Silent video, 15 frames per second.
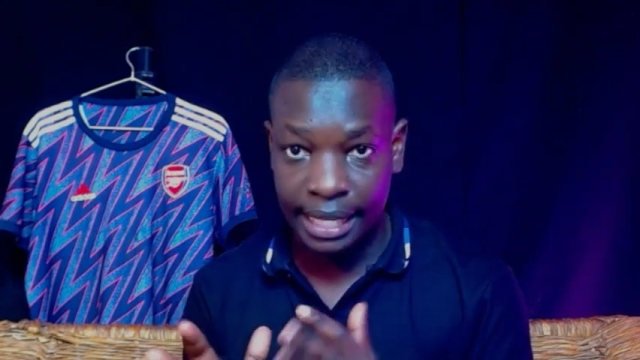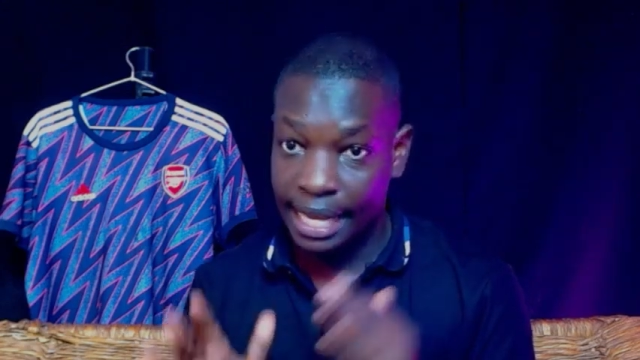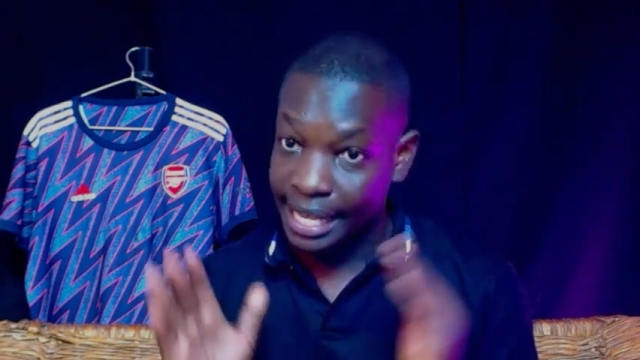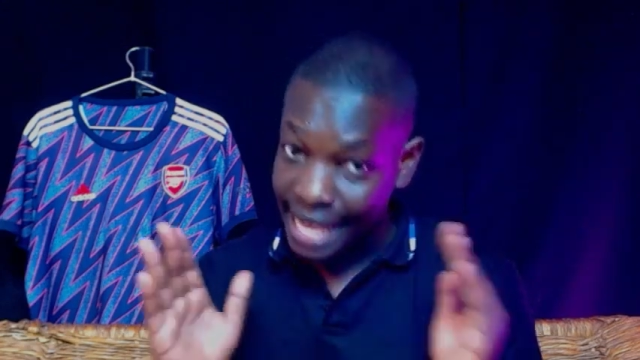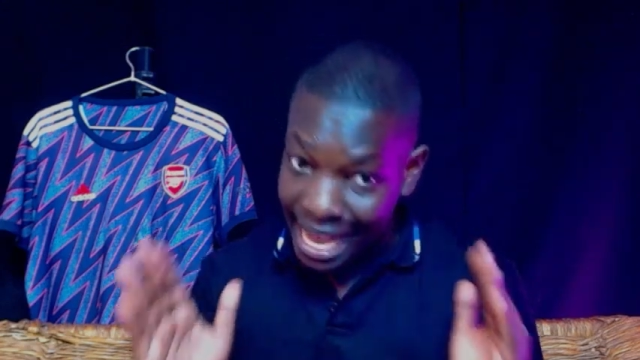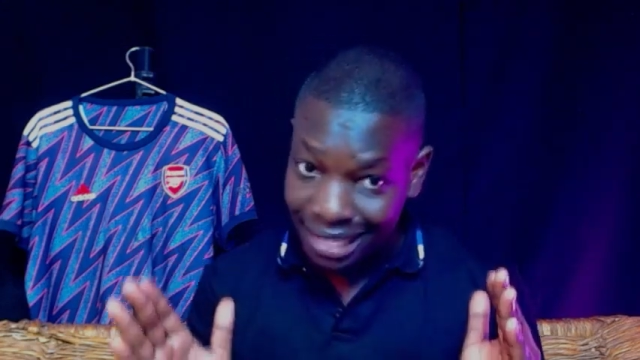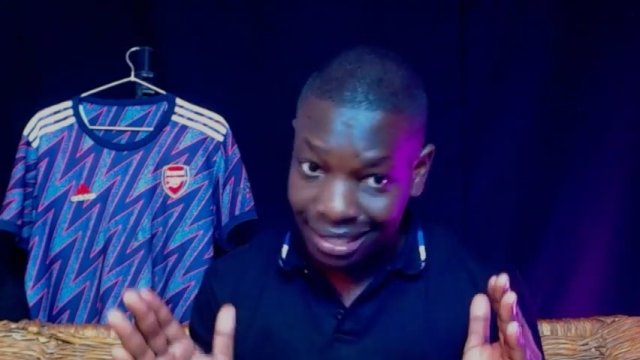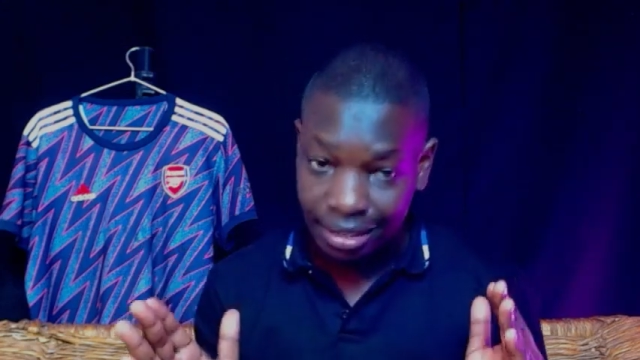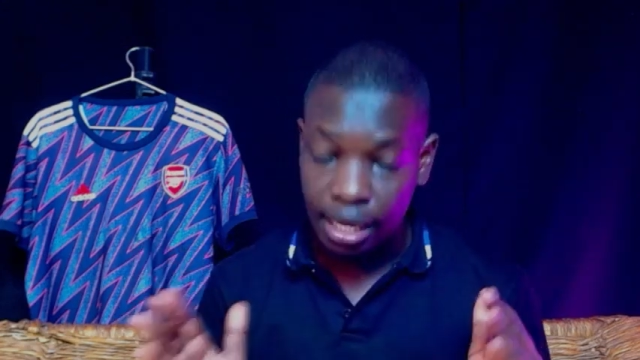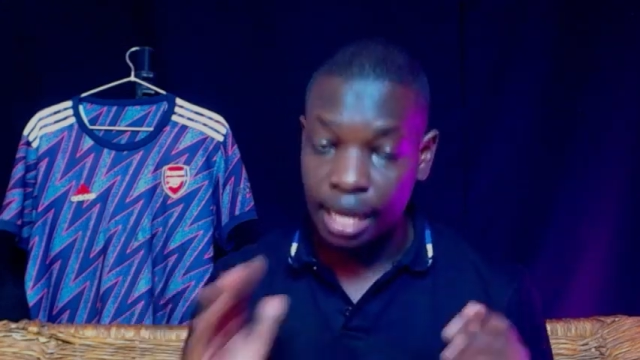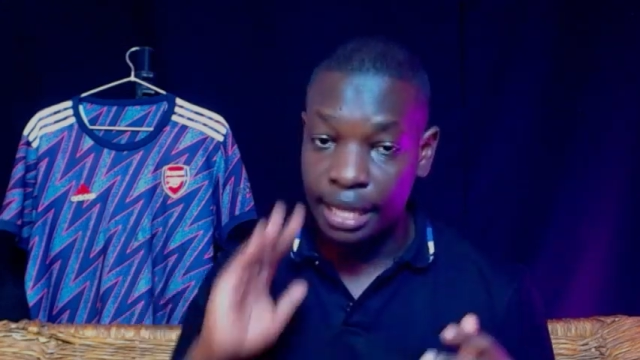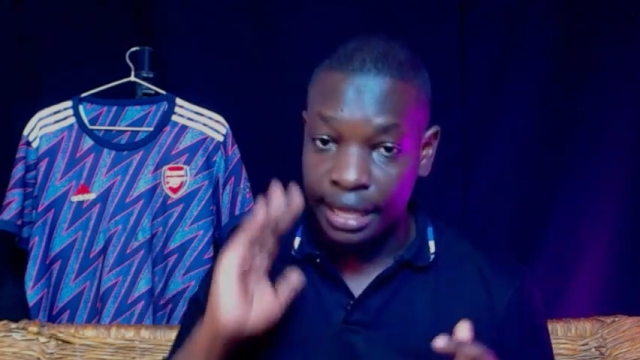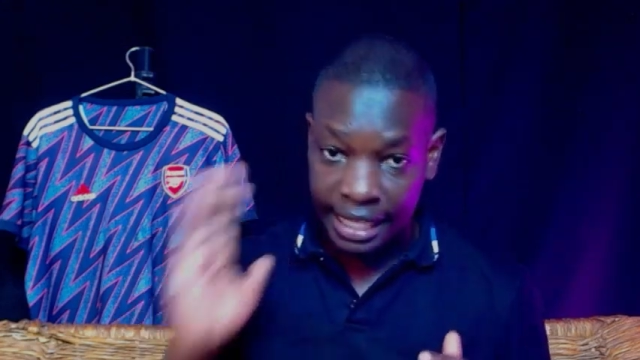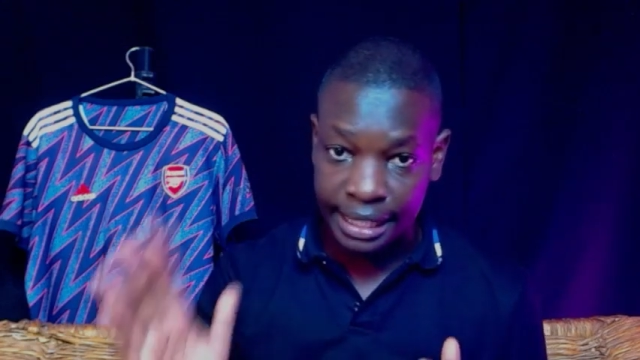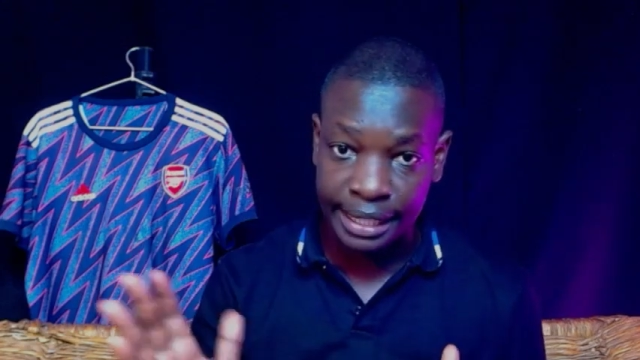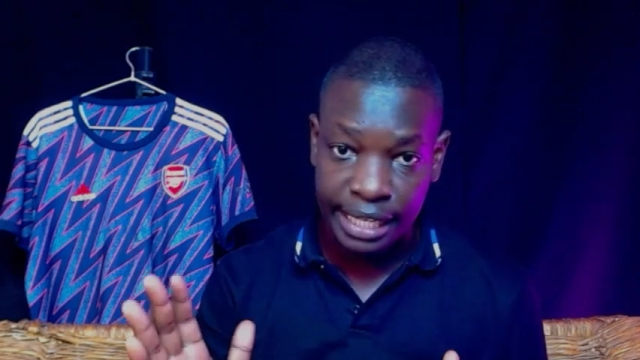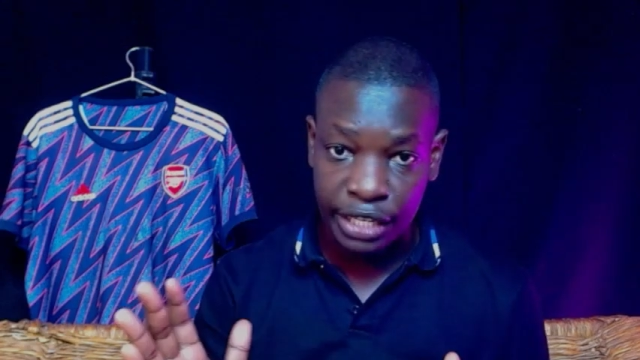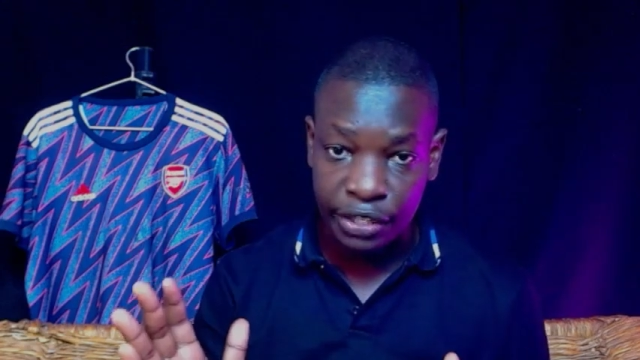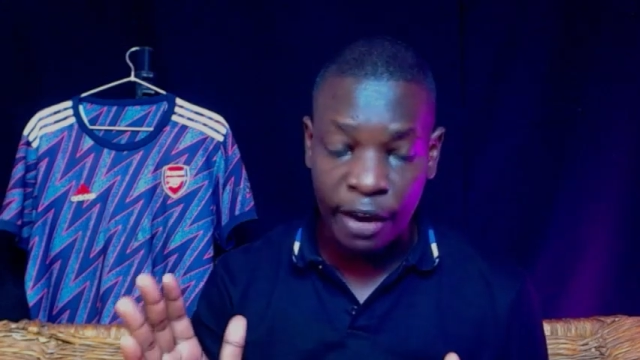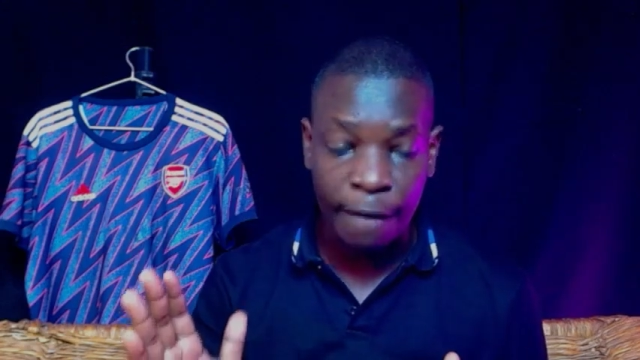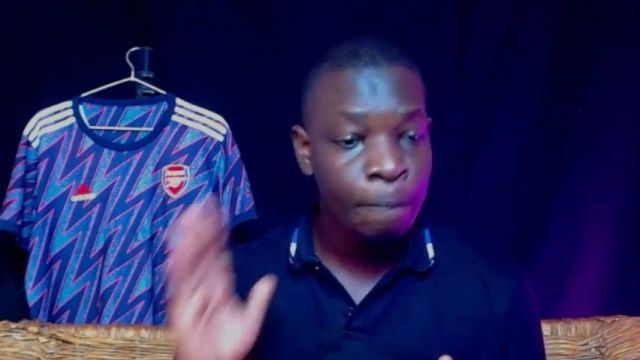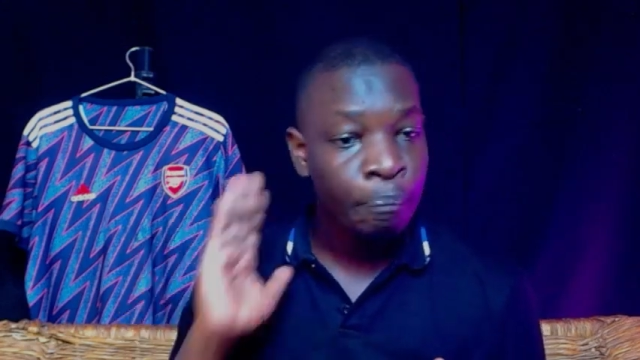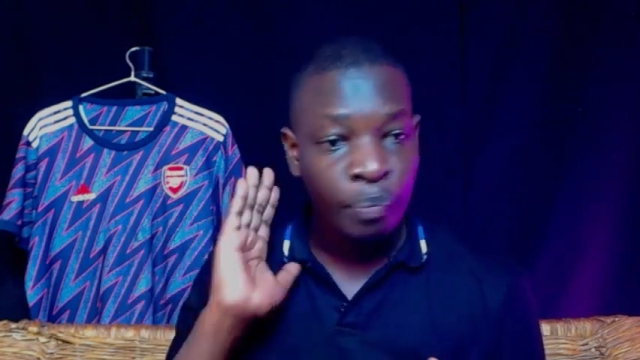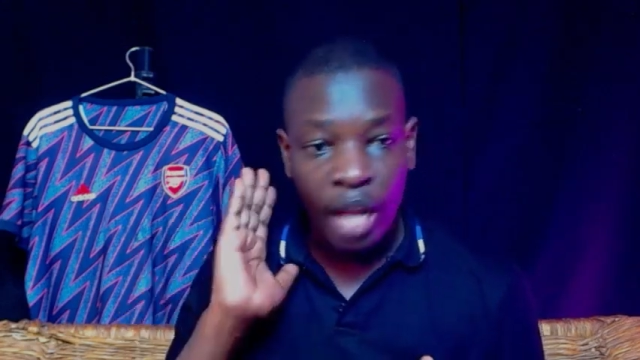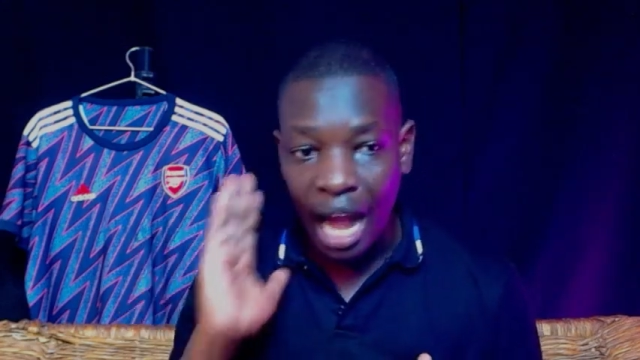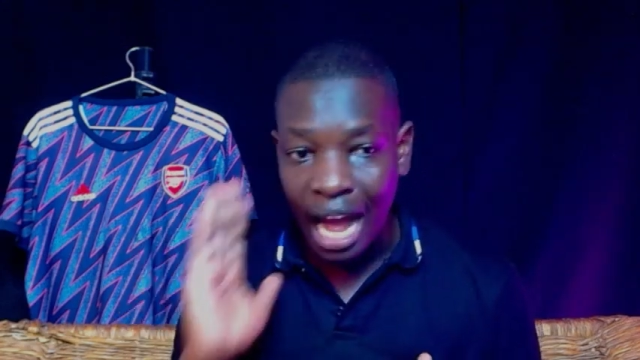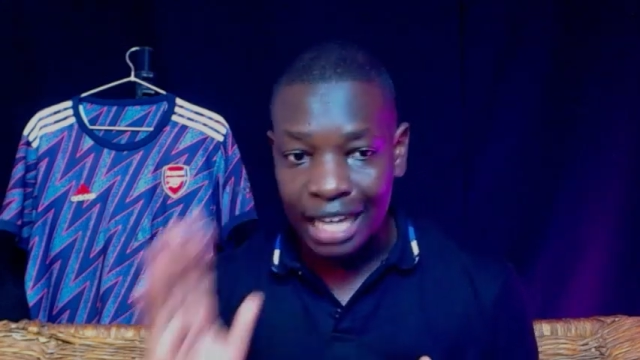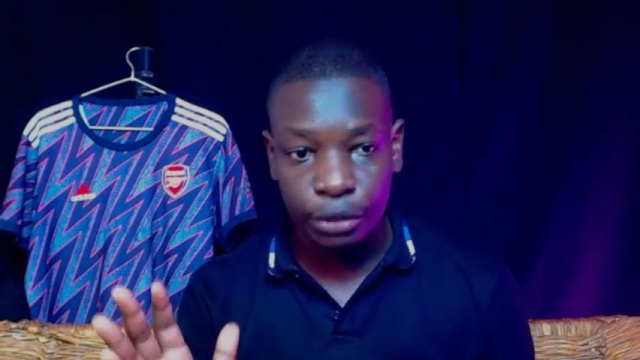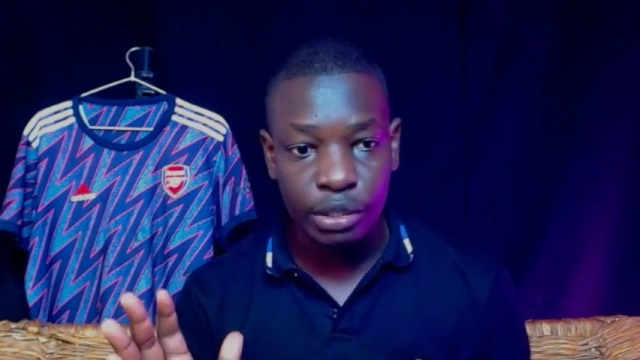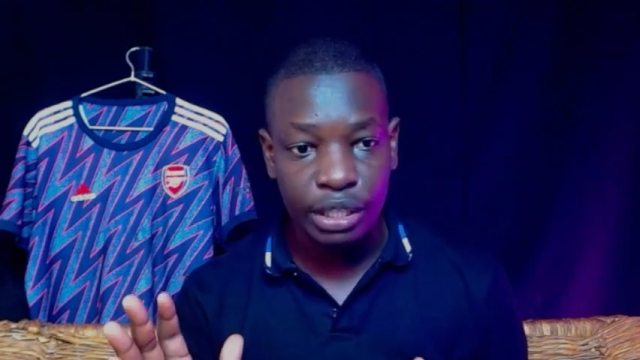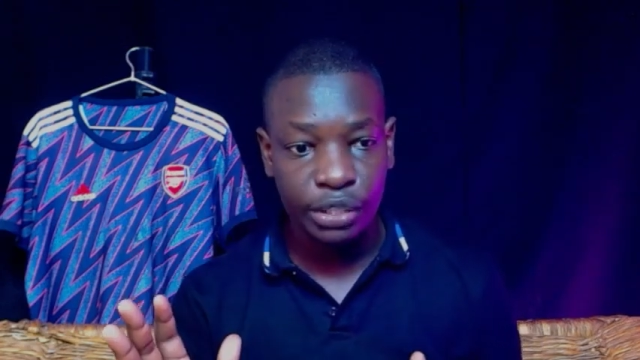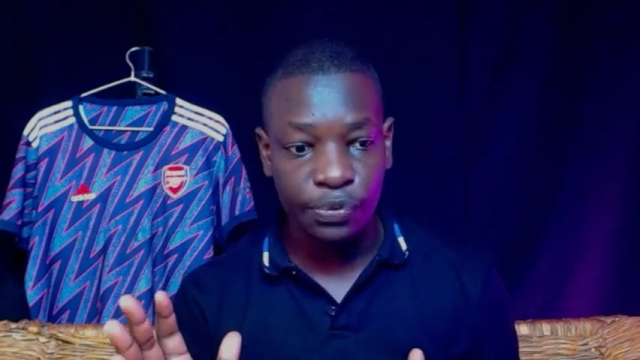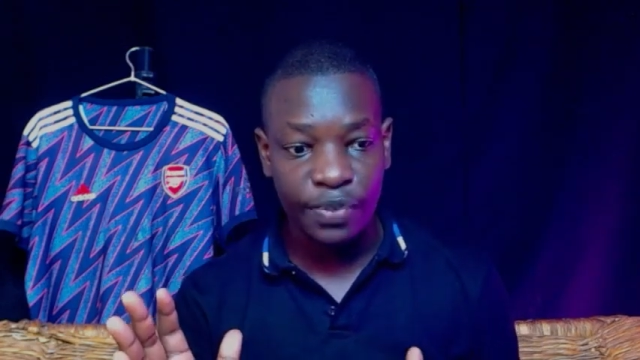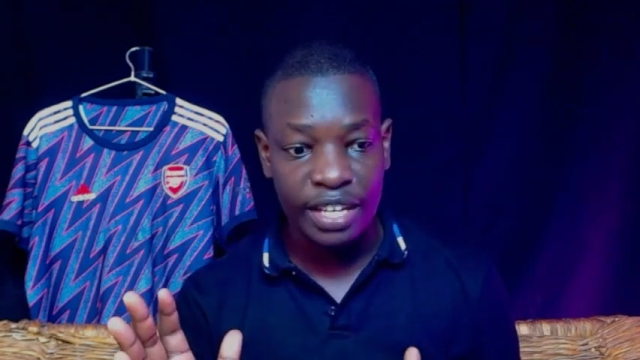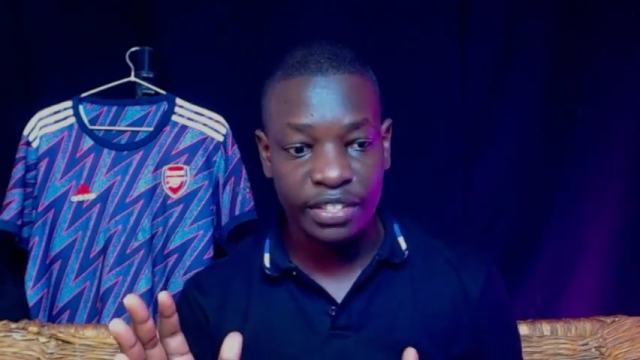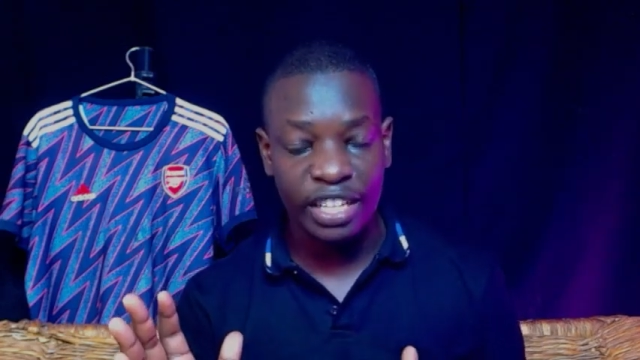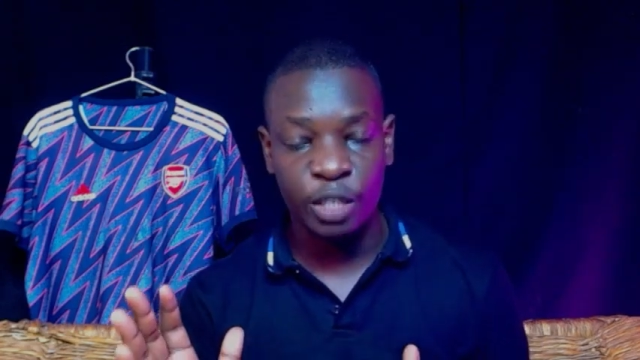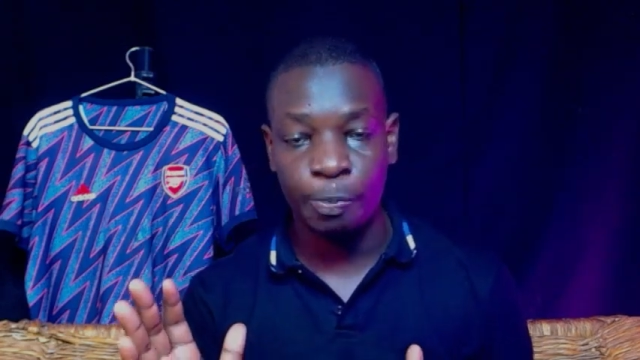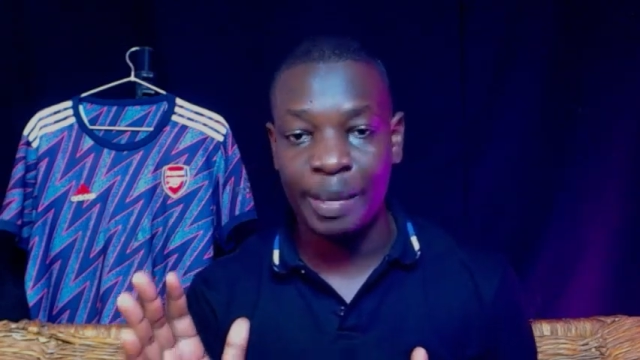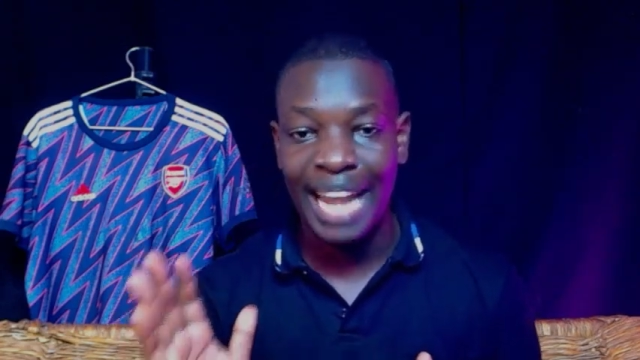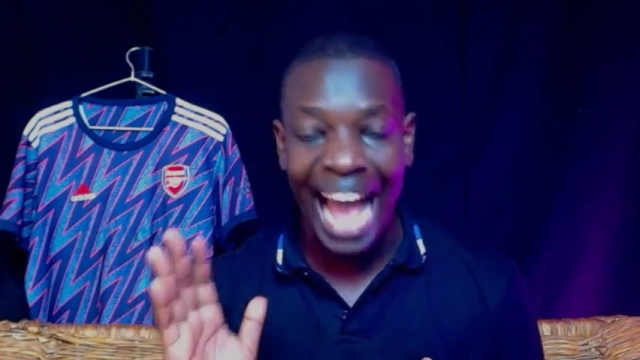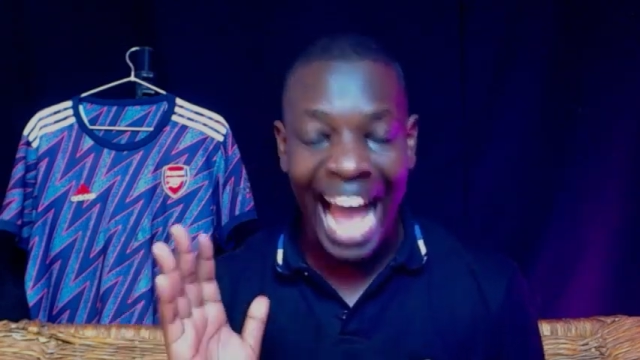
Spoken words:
Yes, this season, Arsenal's defense has been